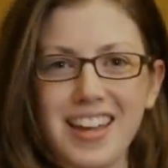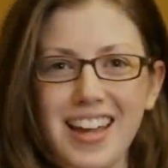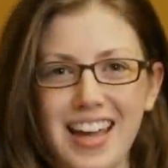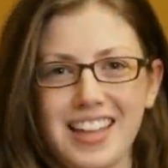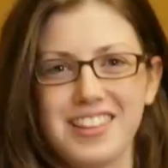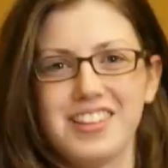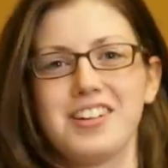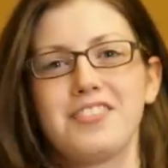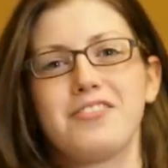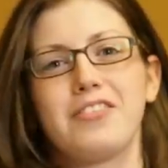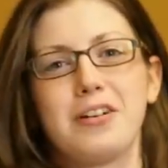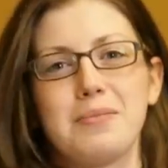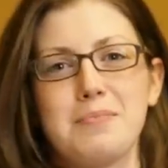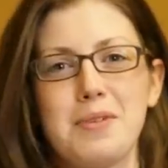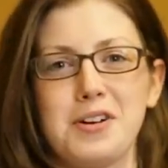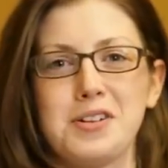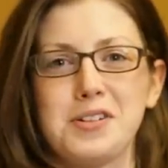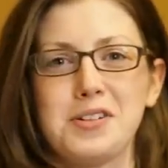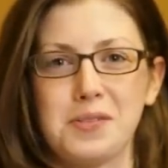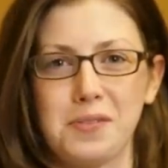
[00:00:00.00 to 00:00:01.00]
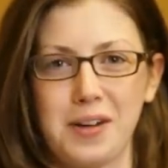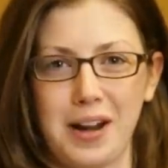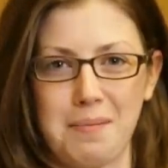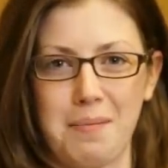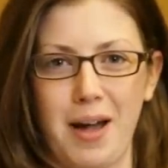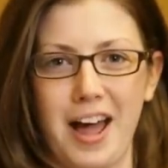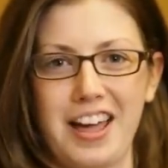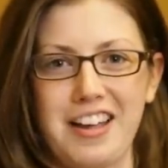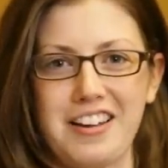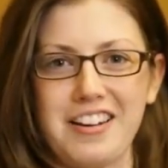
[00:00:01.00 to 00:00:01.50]
thing I look for most when I'm
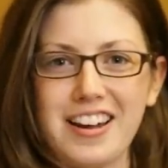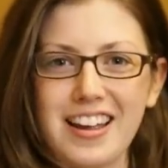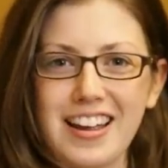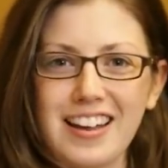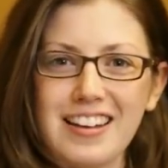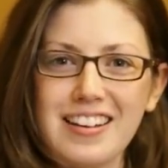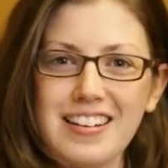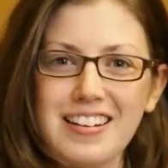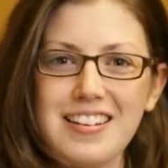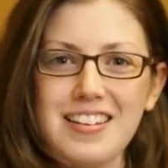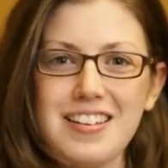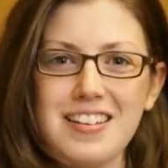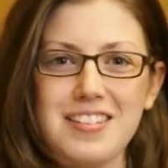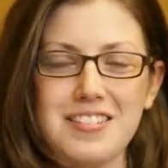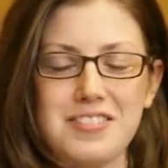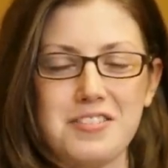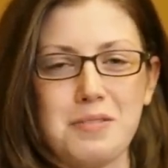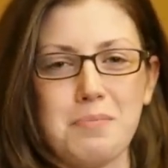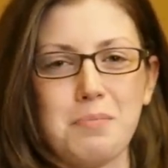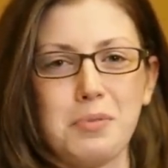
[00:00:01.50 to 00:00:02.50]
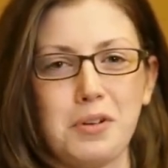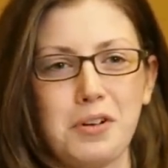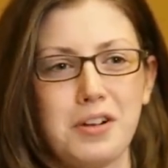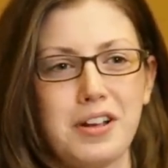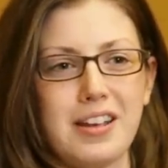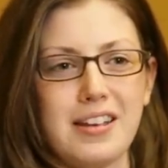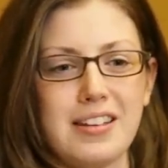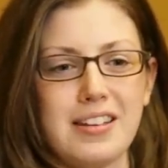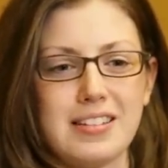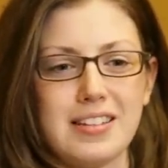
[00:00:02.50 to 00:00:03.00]
hiring new
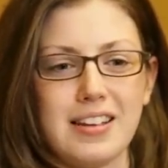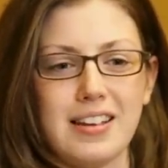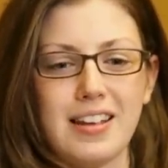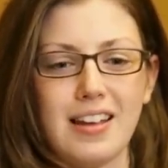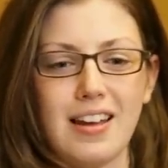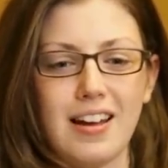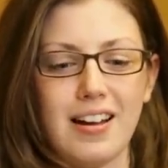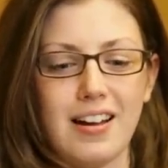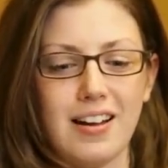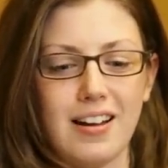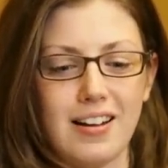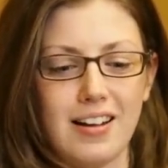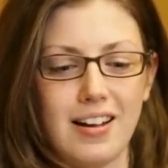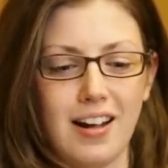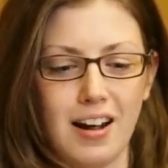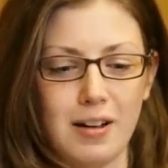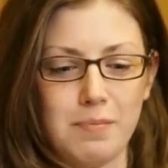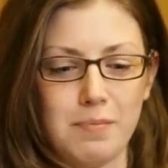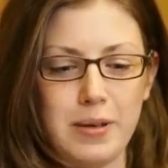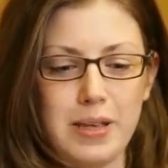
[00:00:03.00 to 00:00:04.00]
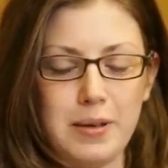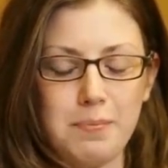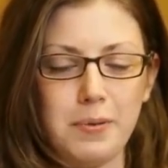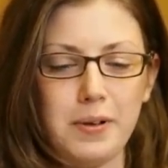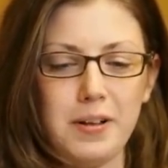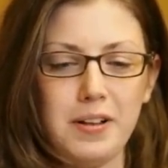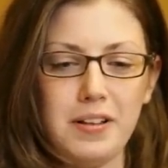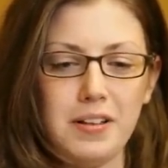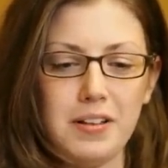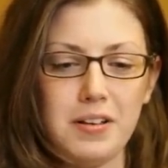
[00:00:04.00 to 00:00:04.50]
employees are
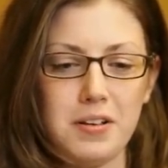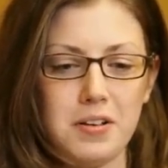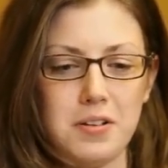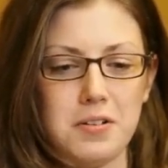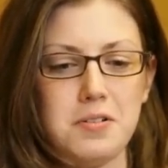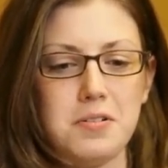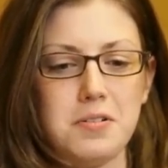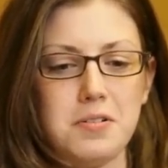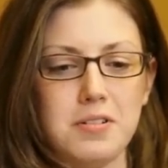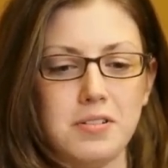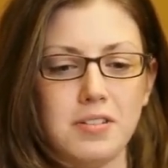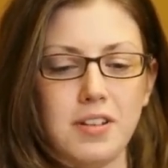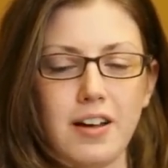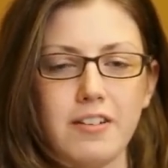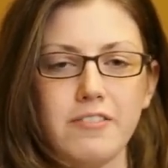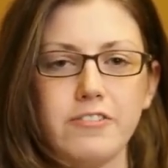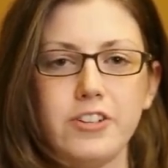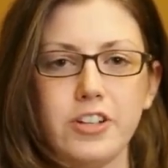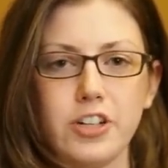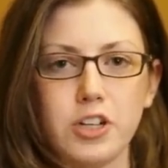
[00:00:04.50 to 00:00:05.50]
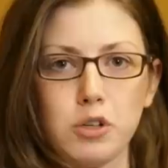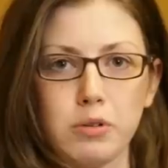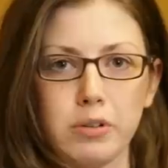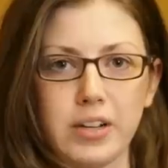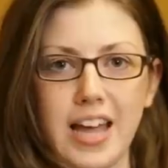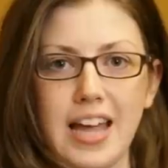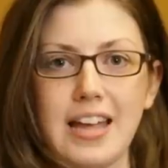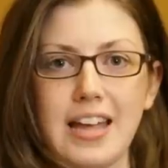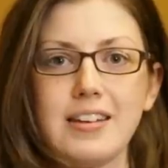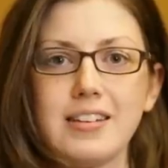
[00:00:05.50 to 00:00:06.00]
people who love to
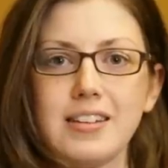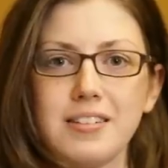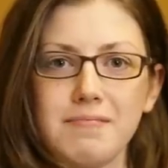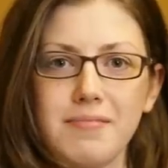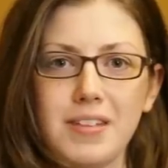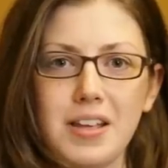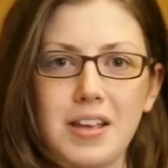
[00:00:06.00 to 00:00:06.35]
create.